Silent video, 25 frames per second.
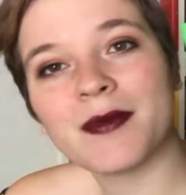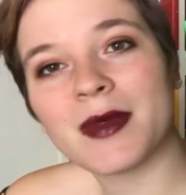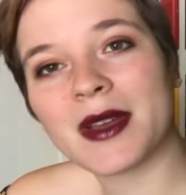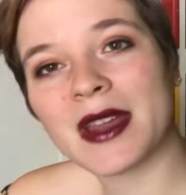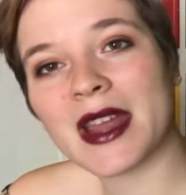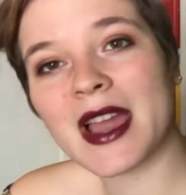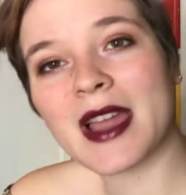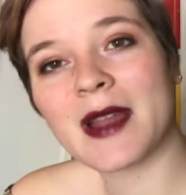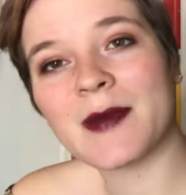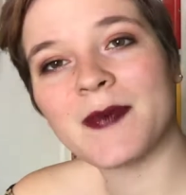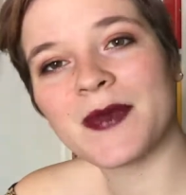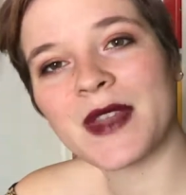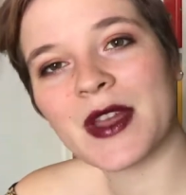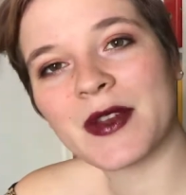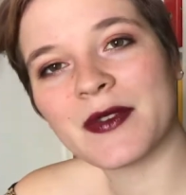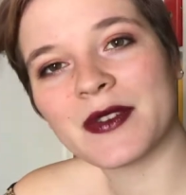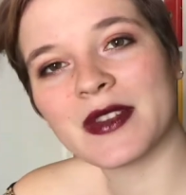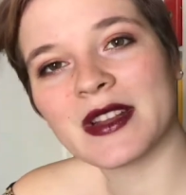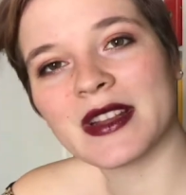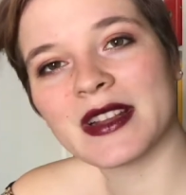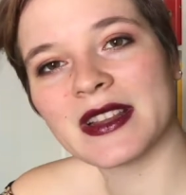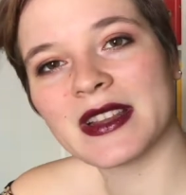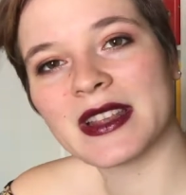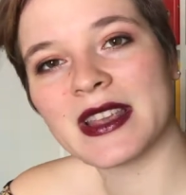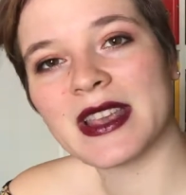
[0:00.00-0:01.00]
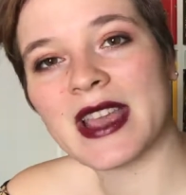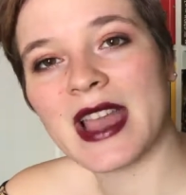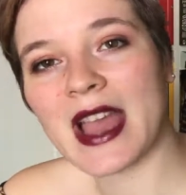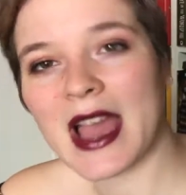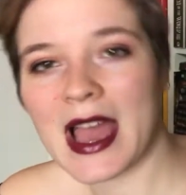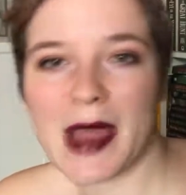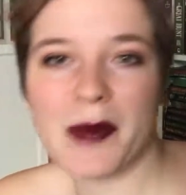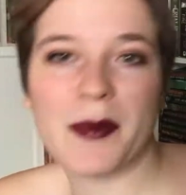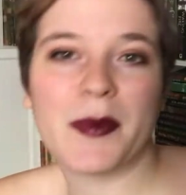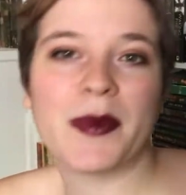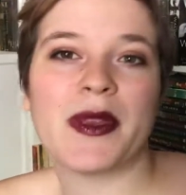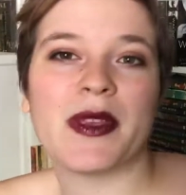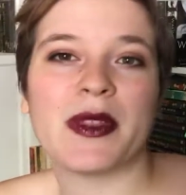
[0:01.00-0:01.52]
But I am definitely
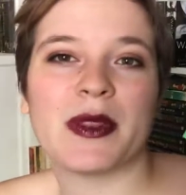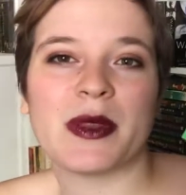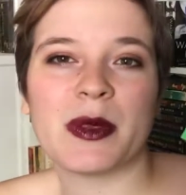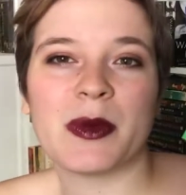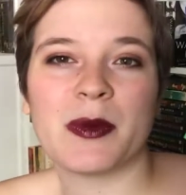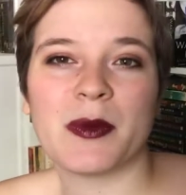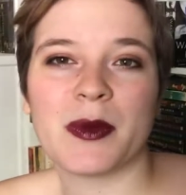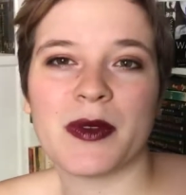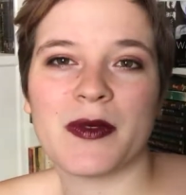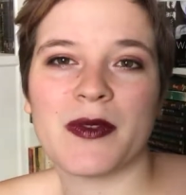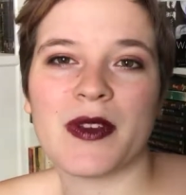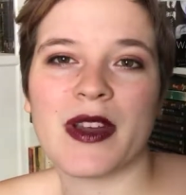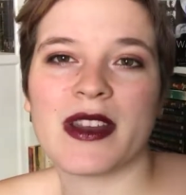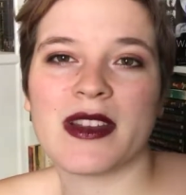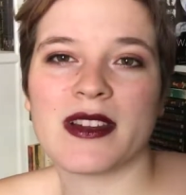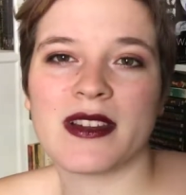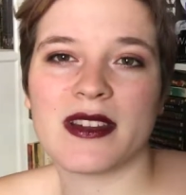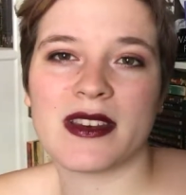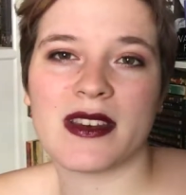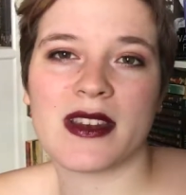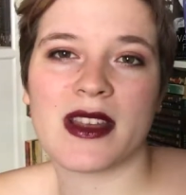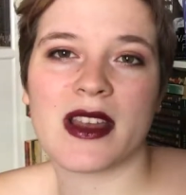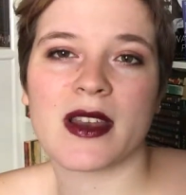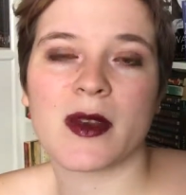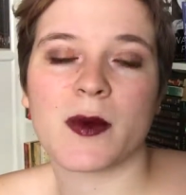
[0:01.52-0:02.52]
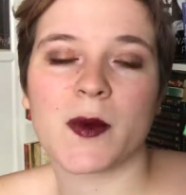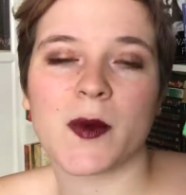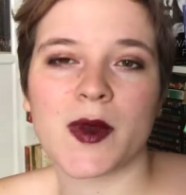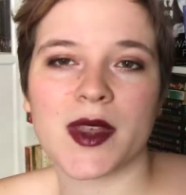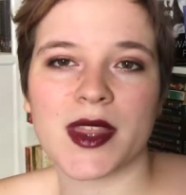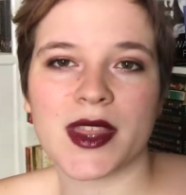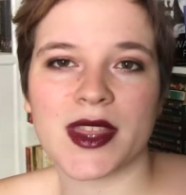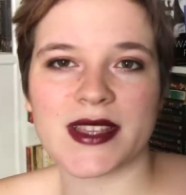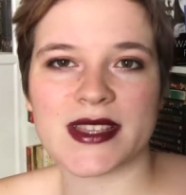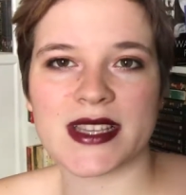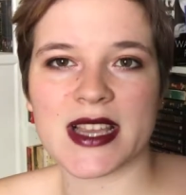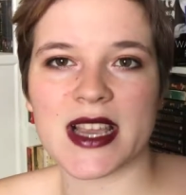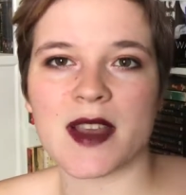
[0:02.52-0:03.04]
happy to be finally done
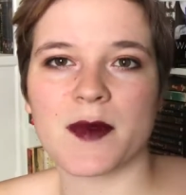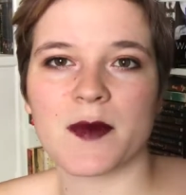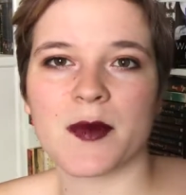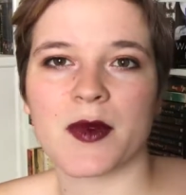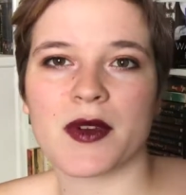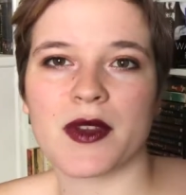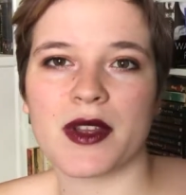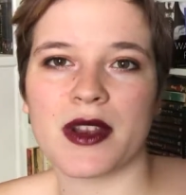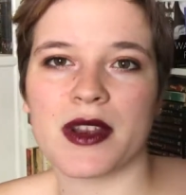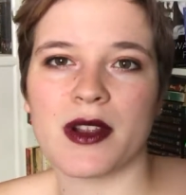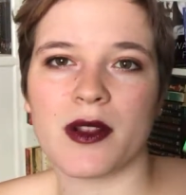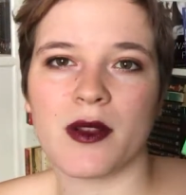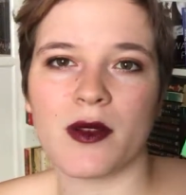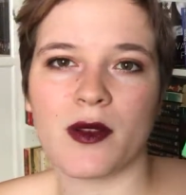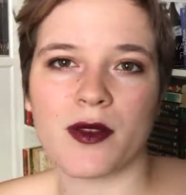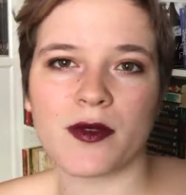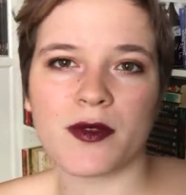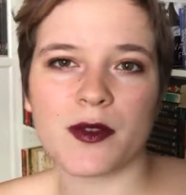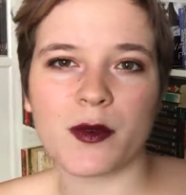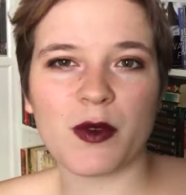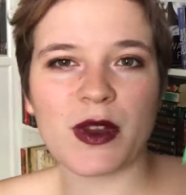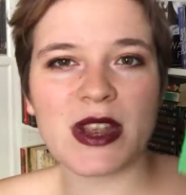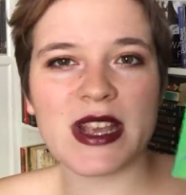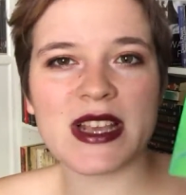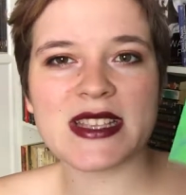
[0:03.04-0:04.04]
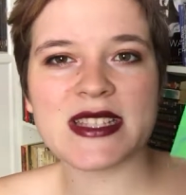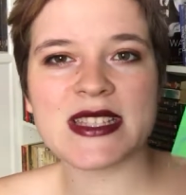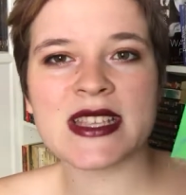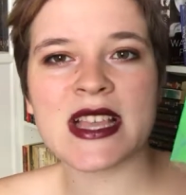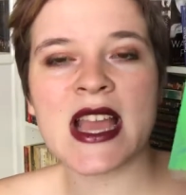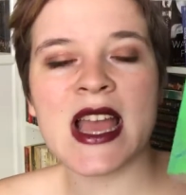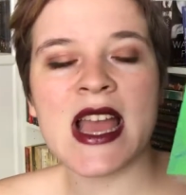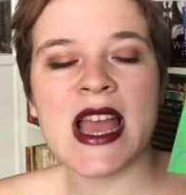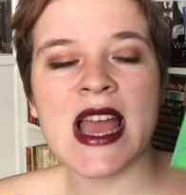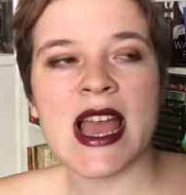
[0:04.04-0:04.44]
with the second book in The Lord of the Rings.